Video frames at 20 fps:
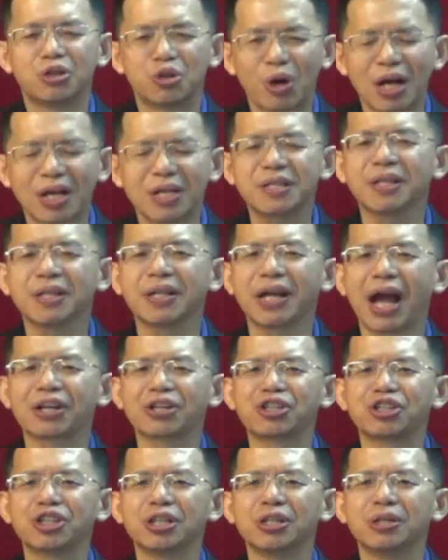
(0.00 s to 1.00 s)
Drastic
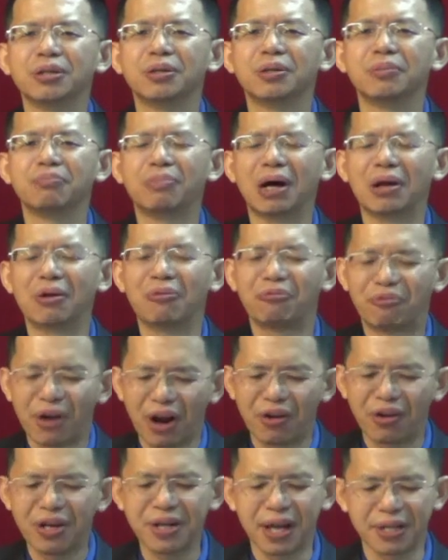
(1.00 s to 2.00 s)
action, but
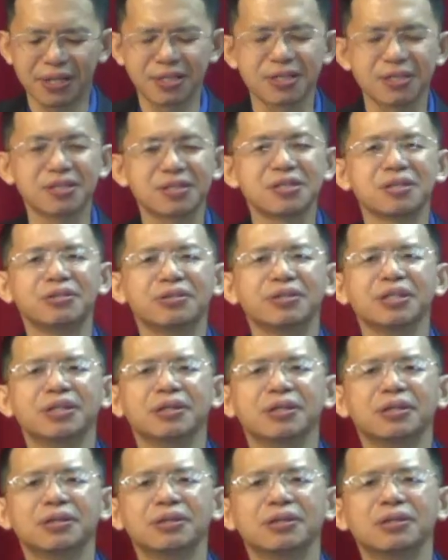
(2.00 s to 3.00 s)
very necessary.
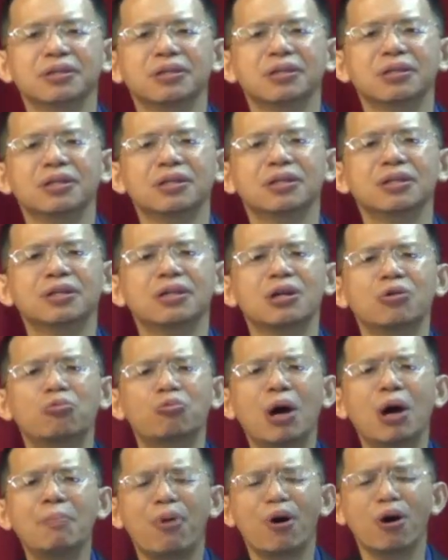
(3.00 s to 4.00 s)

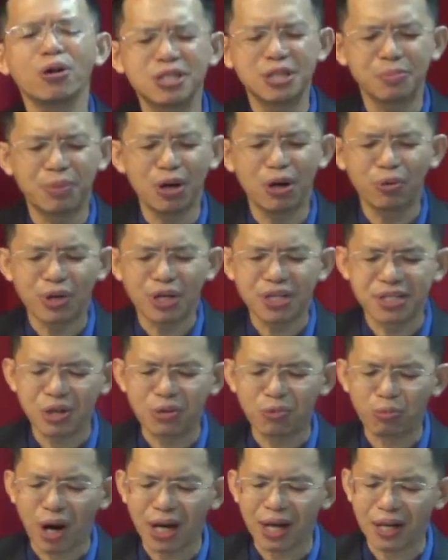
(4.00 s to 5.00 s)
One possible
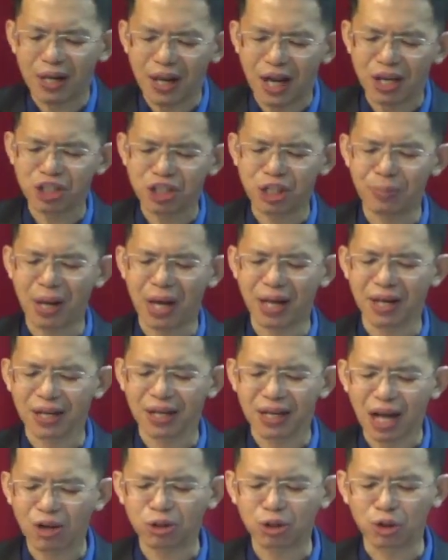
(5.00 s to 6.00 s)
reason why Eliashib
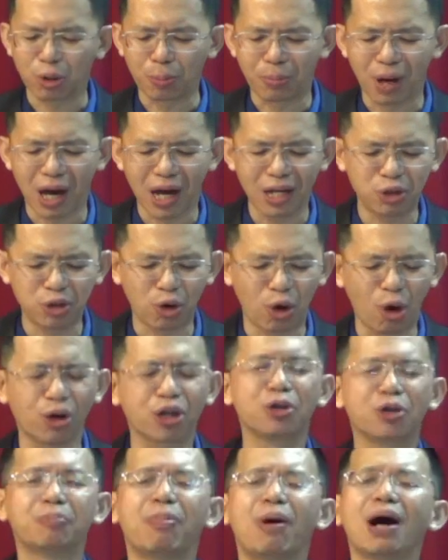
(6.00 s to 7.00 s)
had allowed Tobiah to
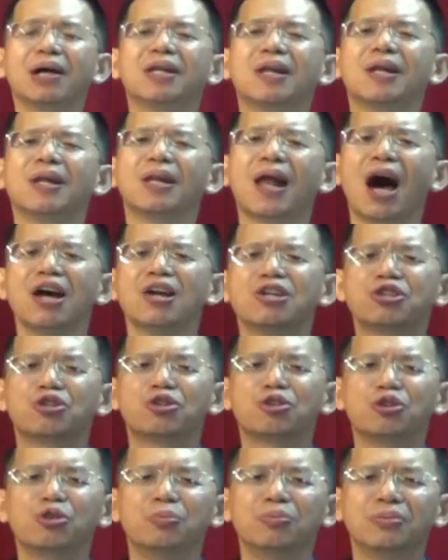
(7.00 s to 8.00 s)
occupy the
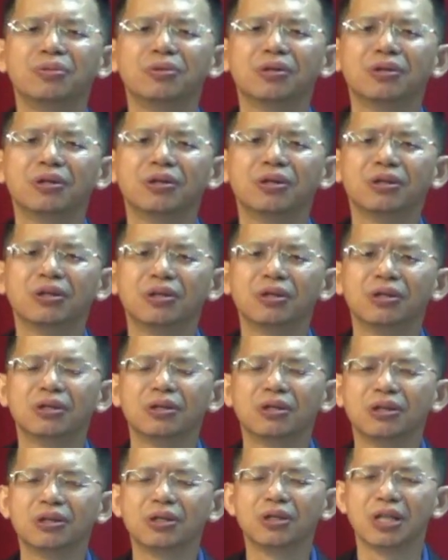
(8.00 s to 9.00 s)
last room,
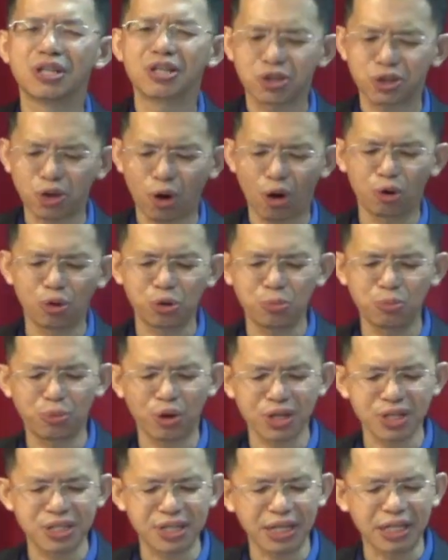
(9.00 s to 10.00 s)
the storeroom,
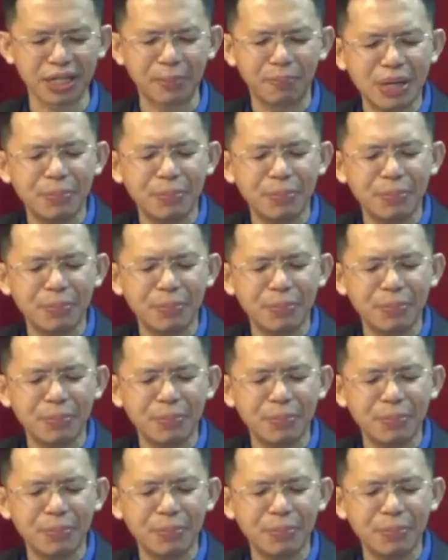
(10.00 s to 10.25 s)
was that the